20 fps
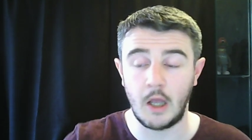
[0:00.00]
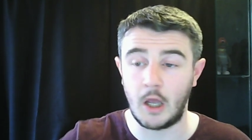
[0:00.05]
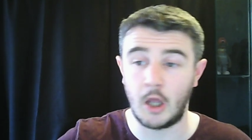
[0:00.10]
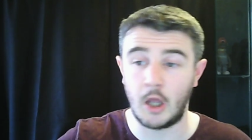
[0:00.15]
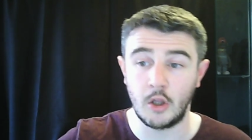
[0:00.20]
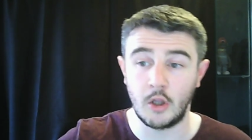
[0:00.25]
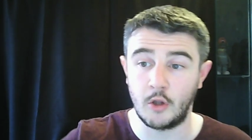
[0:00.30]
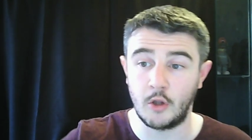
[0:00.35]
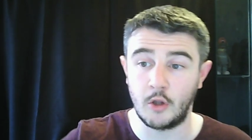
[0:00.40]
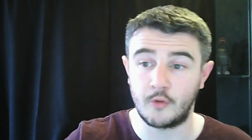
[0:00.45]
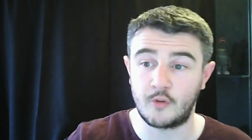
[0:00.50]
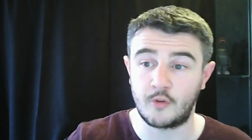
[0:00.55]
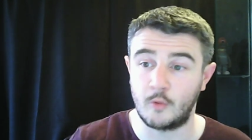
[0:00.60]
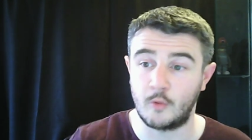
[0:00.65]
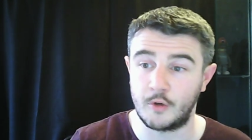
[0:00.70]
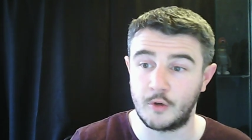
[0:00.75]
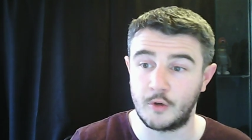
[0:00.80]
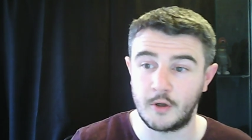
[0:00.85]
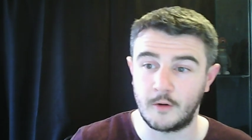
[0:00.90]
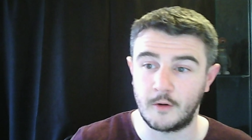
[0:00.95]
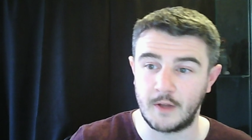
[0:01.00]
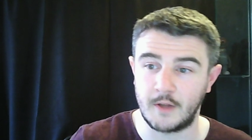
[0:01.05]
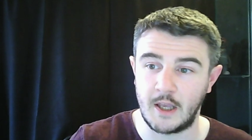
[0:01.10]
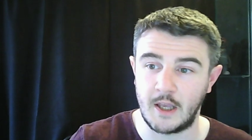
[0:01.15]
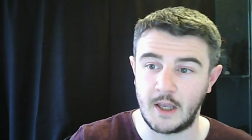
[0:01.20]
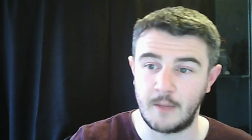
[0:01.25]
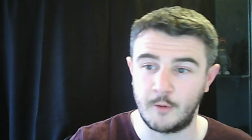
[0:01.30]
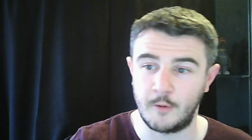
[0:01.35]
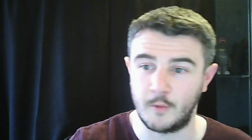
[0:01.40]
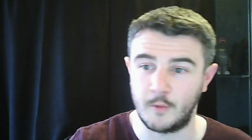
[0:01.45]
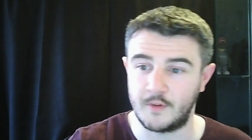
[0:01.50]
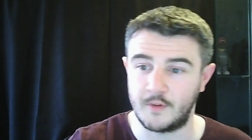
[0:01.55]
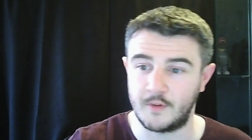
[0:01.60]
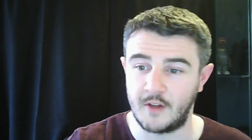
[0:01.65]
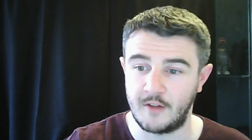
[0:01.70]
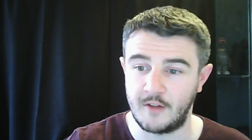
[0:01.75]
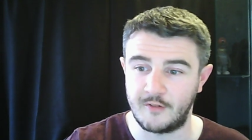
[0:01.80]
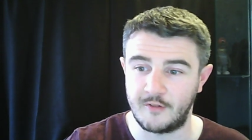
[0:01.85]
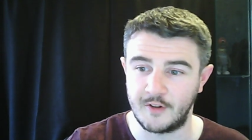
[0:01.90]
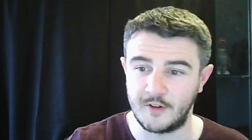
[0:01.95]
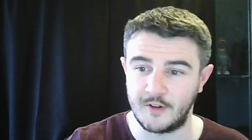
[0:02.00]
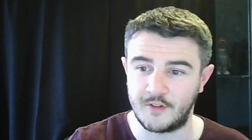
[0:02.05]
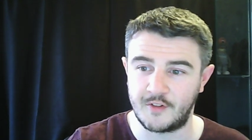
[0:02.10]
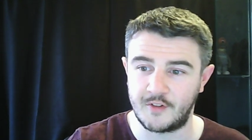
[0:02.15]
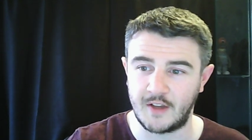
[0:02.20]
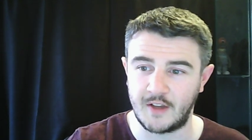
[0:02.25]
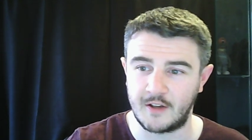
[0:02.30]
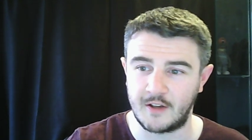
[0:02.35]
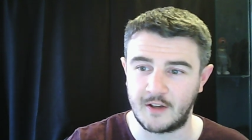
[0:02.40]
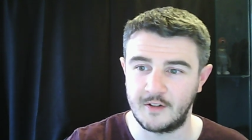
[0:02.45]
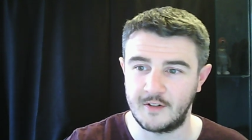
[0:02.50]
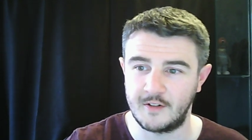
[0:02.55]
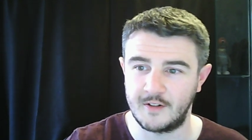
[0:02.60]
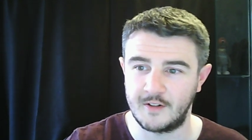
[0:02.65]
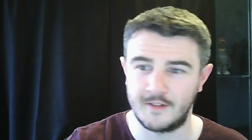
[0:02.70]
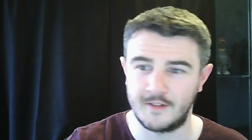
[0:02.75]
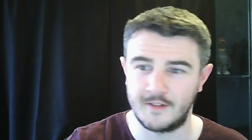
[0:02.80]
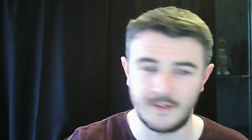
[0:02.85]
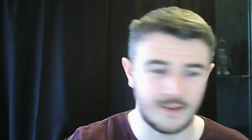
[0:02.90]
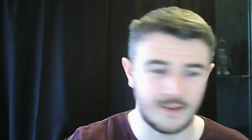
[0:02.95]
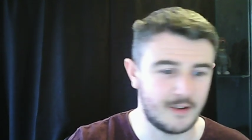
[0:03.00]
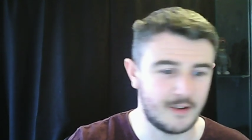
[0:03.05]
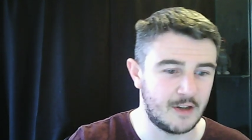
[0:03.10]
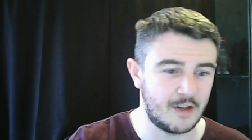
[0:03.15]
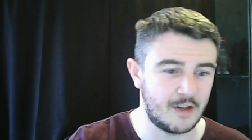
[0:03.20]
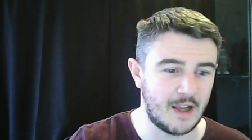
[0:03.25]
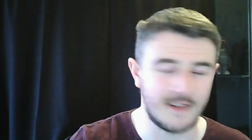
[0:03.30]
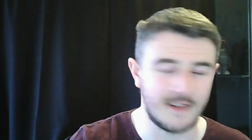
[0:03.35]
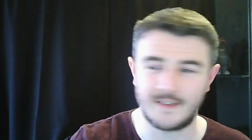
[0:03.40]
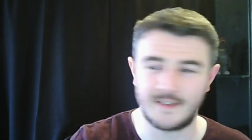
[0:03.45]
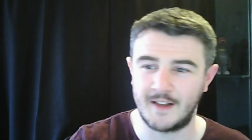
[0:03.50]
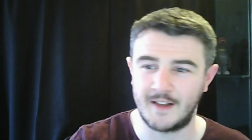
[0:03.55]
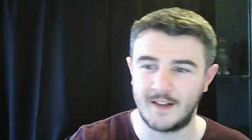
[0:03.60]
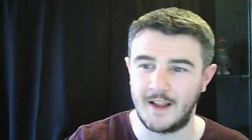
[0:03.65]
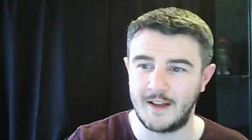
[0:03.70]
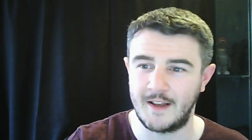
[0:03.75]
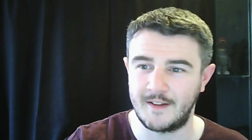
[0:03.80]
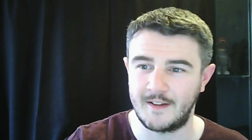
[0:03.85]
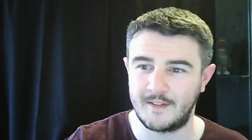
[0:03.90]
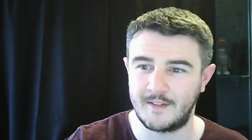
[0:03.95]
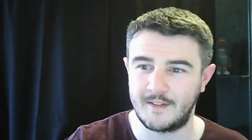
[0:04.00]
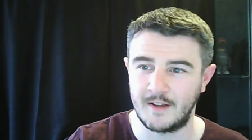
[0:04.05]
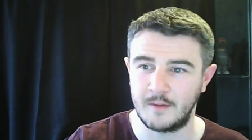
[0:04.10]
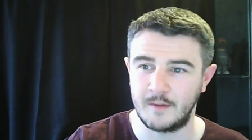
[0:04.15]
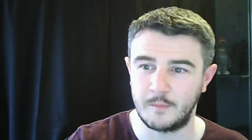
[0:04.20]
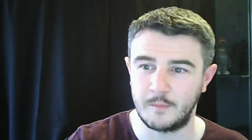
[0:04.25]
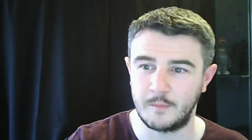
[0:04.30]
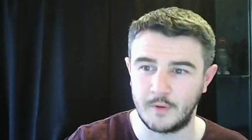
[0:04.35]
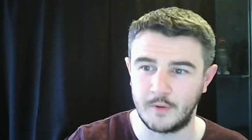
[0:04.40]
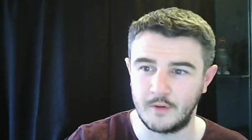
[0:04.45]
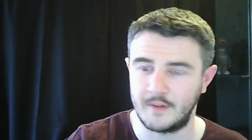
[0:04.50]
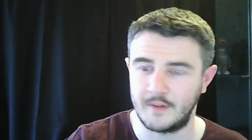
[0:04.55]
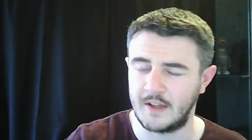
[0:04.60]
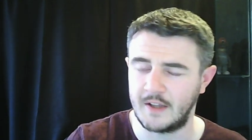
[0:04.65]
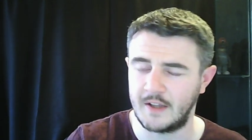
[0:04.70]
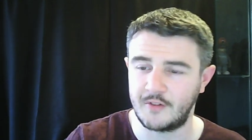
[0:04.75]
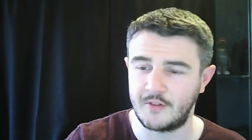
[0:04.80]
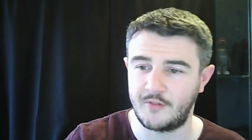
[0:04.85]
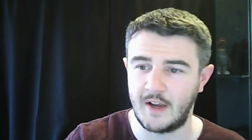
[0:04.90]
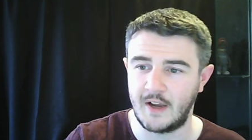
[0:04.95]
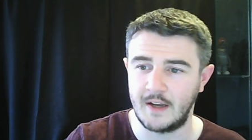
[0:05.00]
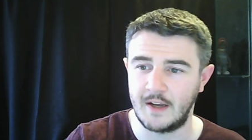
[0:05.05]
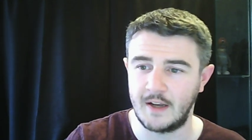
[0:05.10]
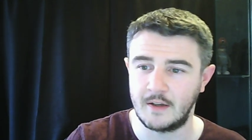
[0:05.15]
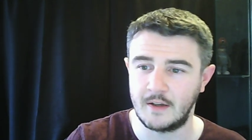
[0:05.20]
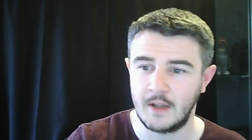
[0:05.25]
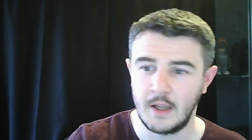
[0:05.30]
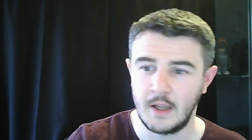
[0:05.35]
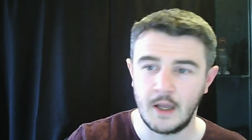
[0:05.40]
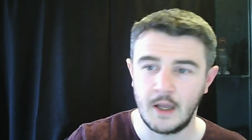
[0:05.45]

hello to Unknown Game, who was here for a second and didn't ask anything, but that's fine.